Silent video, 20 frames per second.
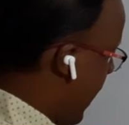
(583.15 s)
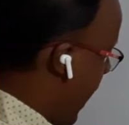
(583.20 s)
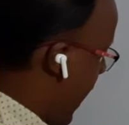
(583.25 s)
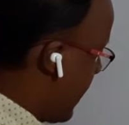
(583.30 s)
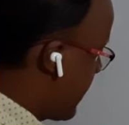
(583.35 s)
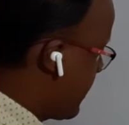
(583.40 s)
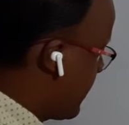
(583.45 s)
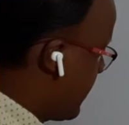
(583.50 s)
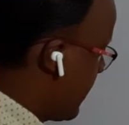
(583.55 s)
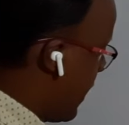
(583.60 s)

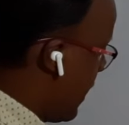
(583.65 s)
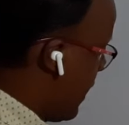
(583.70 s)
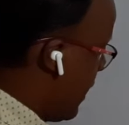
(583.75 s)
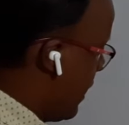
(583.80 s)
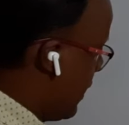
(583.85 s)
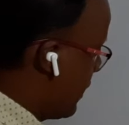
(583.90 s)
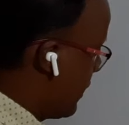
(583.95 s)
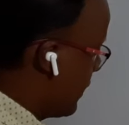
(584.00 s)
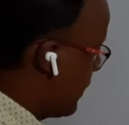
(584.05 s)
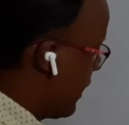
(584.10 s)

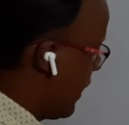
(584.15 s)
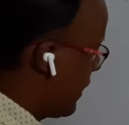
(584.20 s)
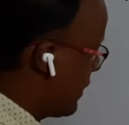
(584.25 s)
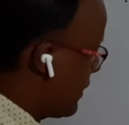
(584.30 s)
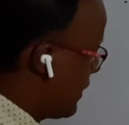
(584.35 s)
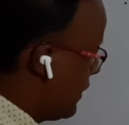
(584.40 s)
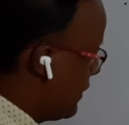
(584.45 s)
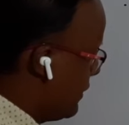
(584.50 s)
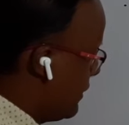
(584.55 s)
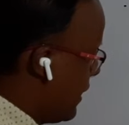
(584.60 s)
XL
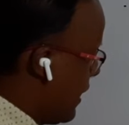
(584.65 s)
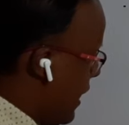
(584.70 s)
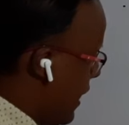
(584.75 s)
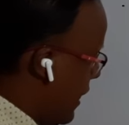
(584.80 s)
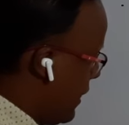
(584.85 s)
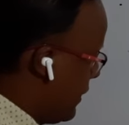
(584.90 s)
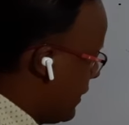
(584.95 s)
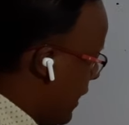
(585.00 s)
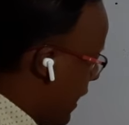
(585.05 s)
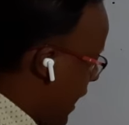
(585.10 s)
greater
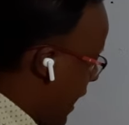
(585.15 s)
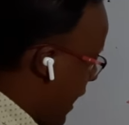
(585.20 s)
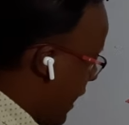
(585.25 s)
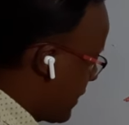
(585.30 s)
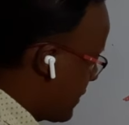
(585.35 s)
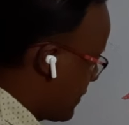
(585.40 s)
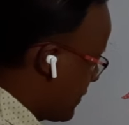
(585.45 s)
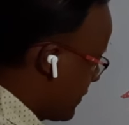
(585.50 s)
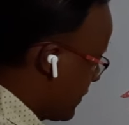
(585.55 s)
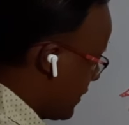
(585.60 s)
than
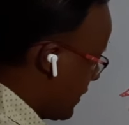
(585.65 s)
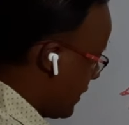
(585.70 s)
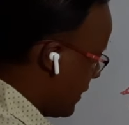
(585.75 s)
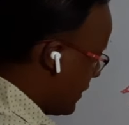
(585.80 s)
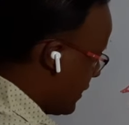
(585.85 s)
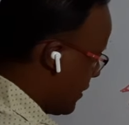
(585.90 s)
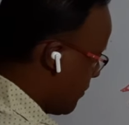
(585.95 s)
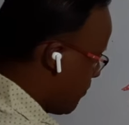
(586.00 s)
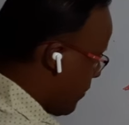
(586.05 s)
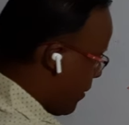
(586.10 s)

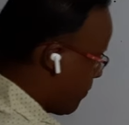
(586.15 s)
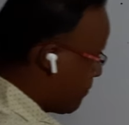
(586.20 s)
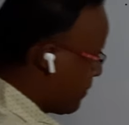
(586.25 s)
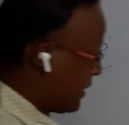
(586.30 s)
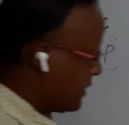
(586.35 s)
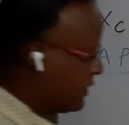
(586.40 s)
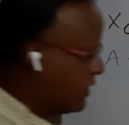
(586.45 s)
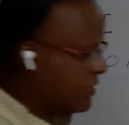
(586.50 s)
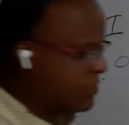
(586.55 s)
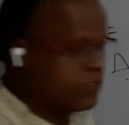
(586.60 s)
XC.
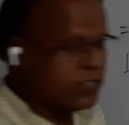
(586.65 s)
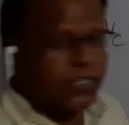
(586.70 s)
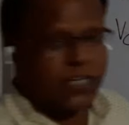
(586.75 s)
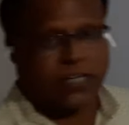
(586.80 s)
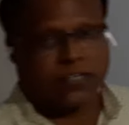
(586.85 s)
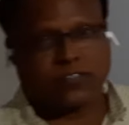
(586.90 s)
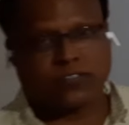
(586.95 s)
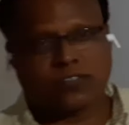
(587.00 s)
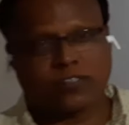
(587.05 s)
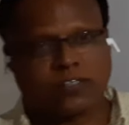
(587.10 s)
Remember these
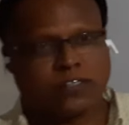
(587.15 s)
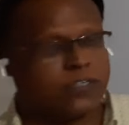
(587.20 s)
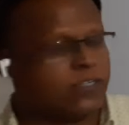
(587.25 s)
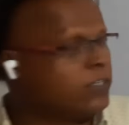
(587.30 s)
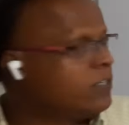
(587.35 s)
things.